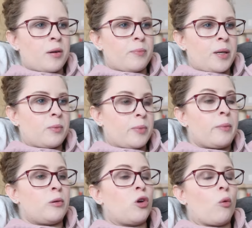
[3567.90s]

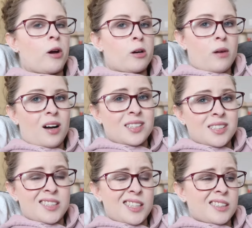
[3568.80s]
people not wearing
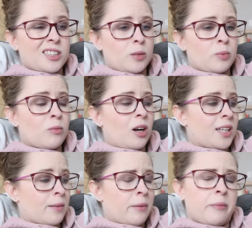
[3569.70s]
masks in the
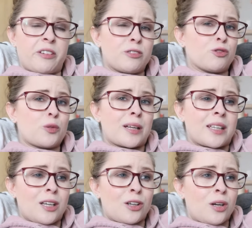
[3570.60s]
supermarket made me feel
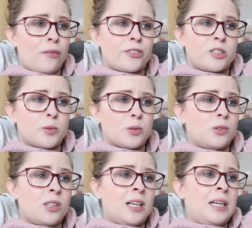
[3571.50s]
really
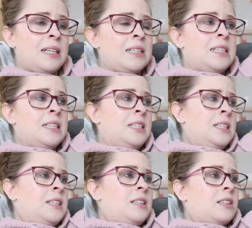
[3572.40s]
uncomfortable.
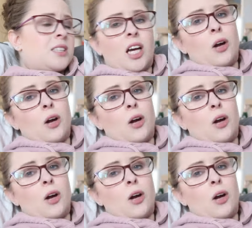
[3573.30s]
So